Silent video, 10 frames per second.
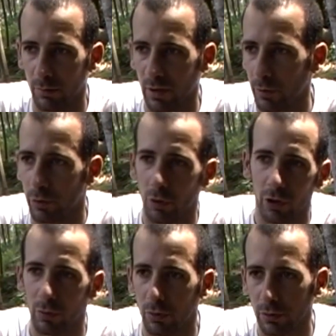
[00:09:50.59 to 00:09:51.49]
I mean,
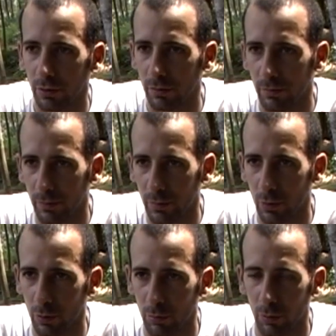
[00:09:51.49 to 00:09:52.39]
money was not
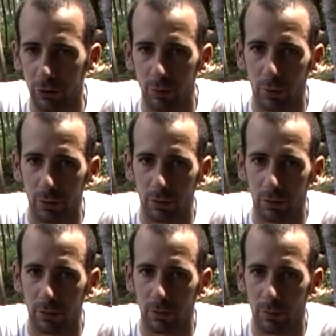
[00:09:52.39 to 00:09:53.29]
the most
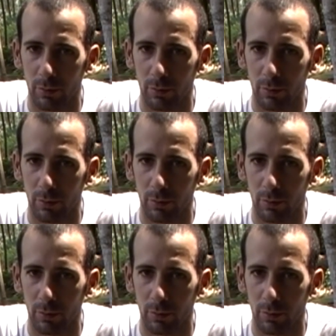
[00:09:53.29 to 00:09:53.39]
important